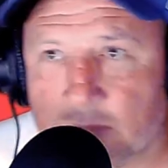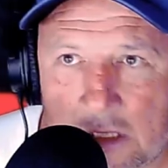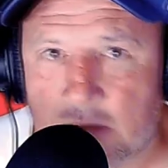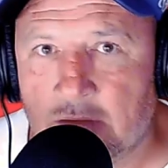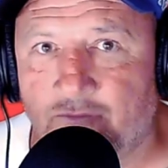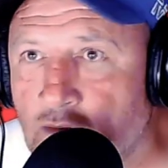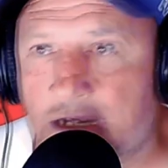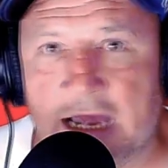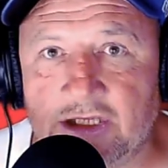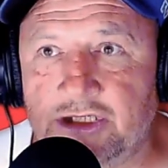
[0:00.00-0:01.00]
you're, you're,
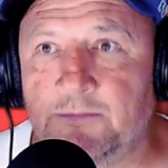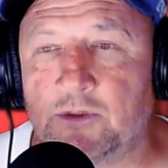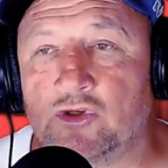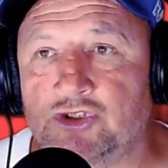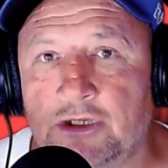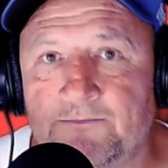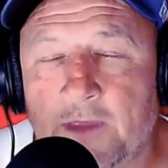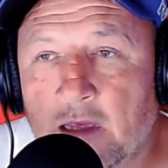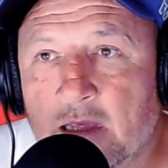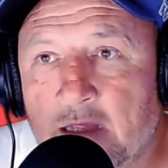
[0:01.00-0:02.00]
fucking edgy because you
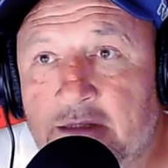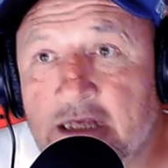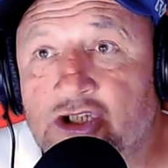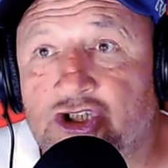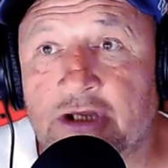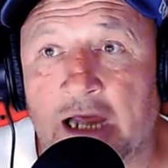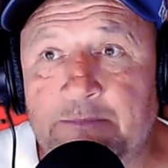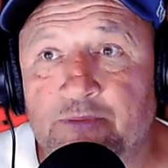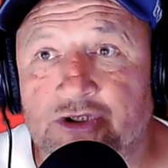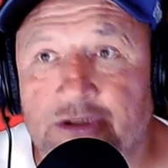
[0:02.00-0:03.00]
these
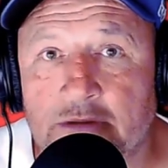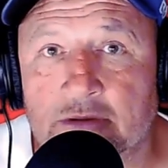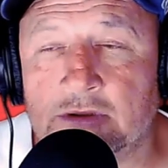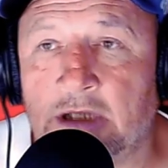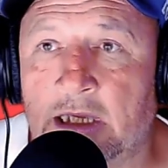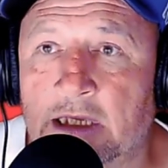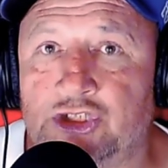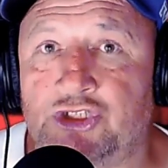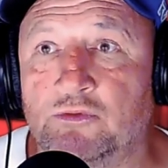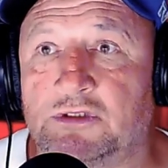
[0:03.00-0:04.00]
snipers could uh,
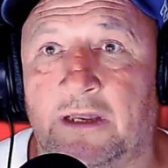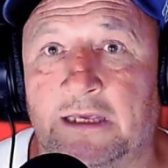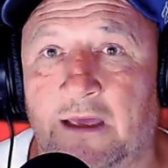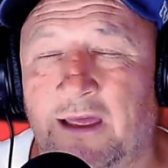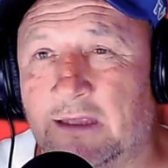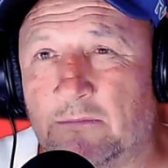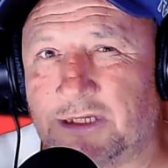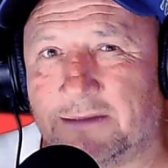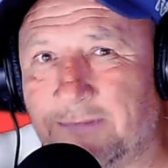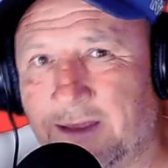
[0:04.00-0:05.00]
shoot at like I think it
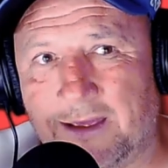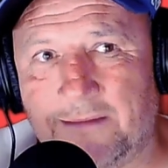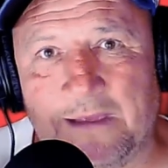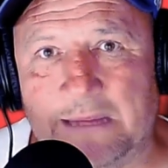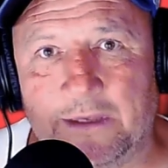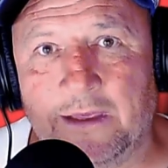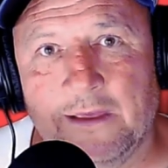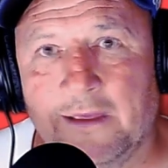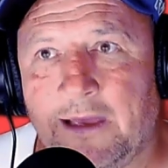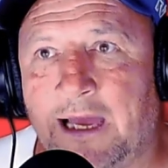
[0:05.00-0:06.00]
was like uh, maybe
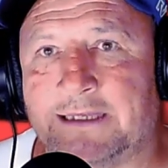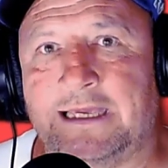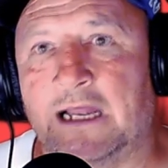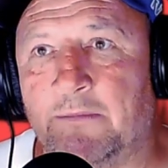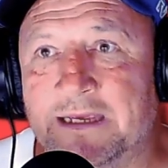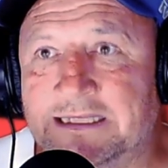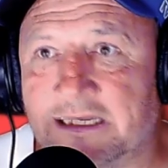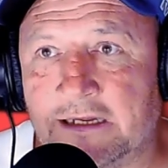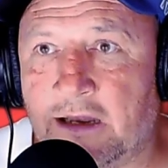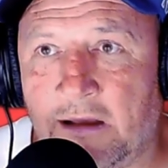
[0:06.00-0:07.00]
a
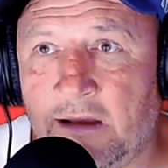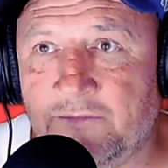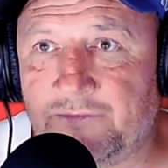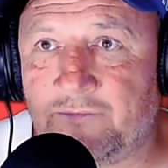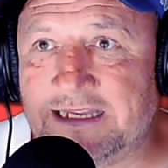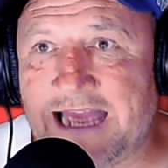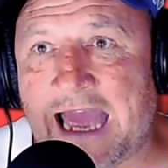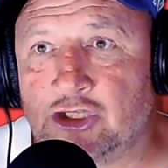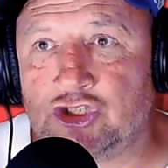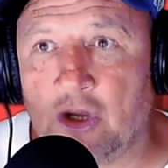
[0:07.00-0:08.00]
kilometer and a half, like
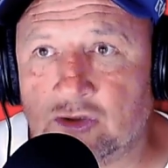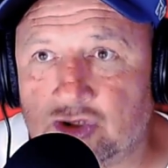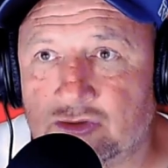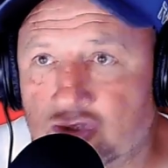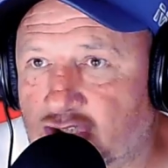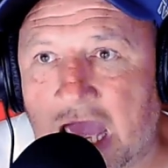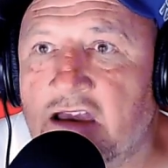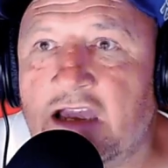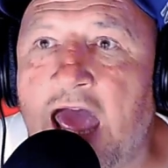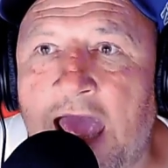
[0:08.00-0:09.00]
headshots, just
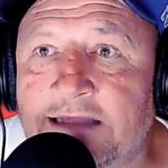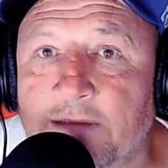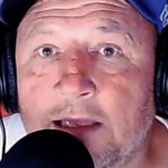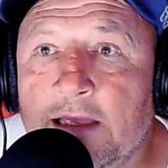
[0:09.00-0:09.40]
get in the head.